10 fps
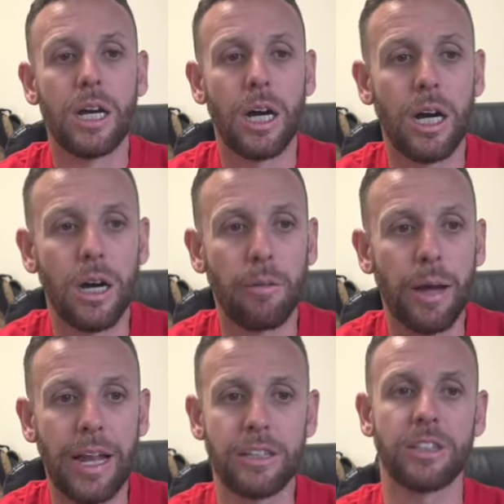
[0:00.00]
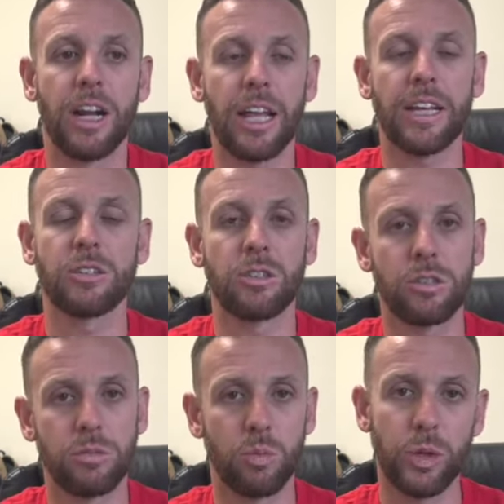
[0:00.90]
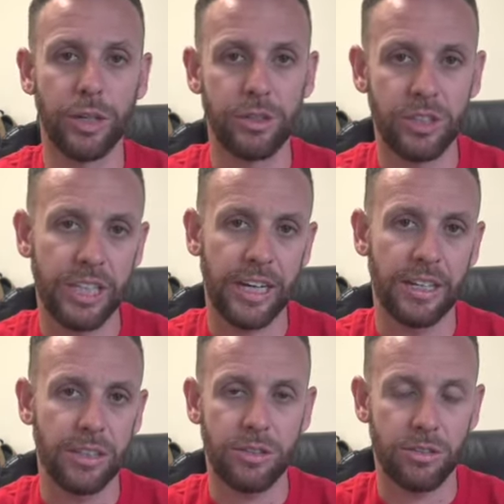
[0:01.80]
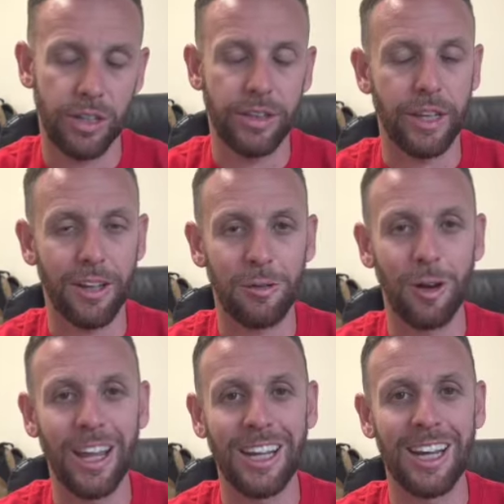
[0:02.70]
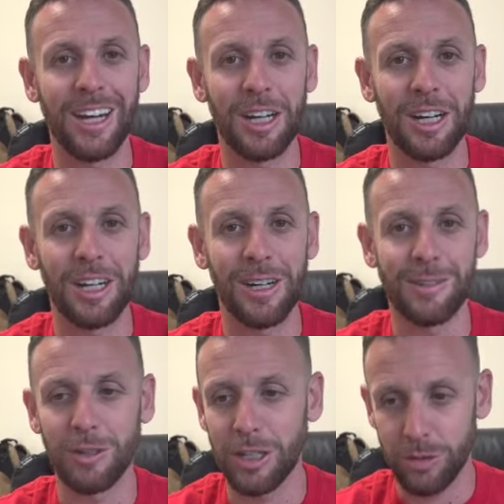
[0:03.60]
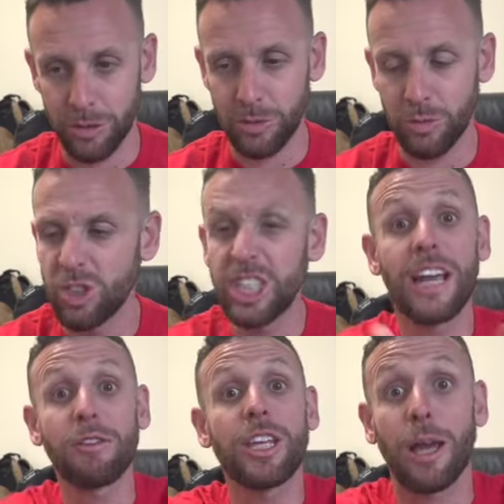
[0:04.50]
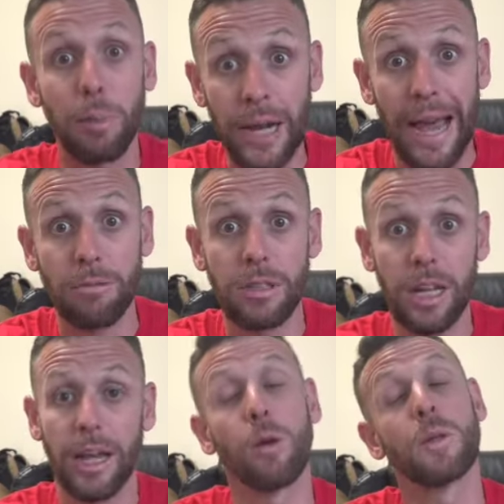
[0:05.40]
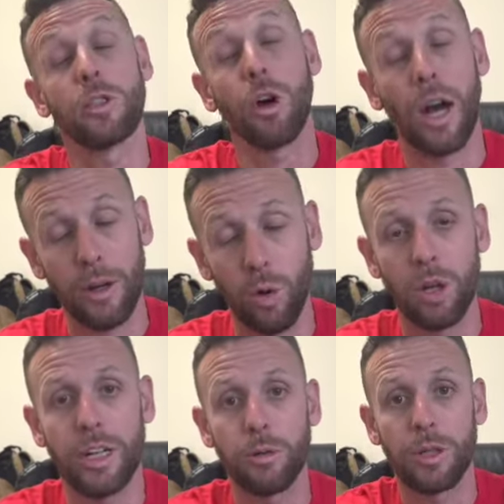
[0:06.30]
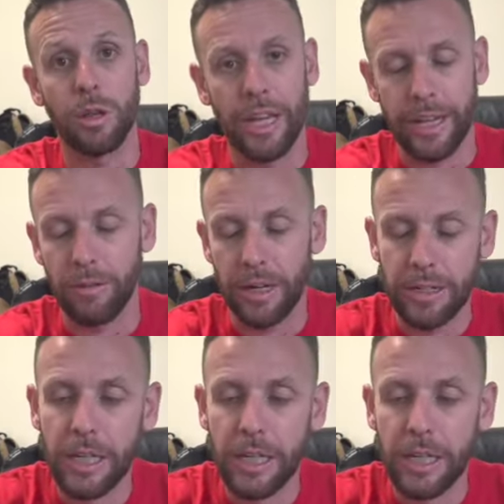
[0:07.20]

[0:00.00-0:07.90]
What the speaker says: And it's not like a weird sickness or anything, right? You guys see everything I put out, and I hope it's all high quality. I hope you all like it, right?